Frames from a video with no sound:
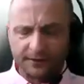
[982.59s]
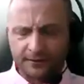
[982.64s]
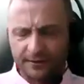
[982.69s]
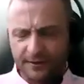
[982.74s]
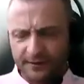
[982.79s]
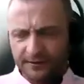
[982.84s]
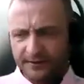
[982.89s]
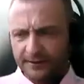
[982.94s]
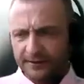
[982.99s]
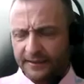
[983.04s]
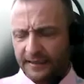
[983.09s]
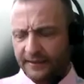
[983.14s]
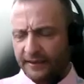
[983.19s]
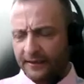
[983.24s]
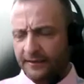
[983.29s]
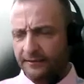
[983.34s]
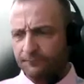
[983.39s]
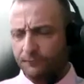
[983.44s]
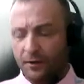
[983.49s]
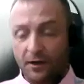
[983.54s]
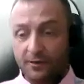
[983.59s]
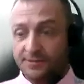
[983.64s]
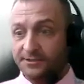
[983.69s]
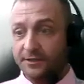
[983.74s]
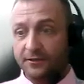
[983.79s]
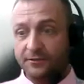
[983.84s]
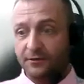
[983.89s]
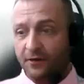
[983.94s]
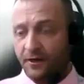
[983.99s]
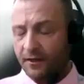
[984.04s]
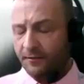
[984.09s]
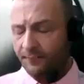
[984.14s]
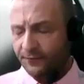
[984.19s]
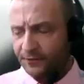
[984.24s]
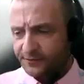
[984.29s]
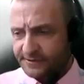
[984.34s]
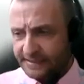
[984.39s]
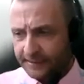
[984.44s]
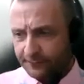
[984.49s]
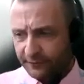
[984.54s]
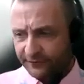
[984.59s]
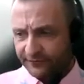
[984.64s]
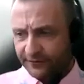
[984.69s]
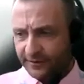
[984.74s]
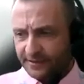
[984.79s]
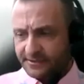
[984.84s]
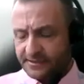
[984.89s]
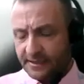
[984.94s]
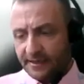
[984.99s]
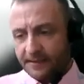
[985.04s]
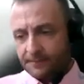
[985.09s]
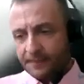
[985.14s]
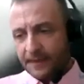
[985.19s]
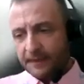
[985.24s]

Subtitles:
and Box.com, those type of things.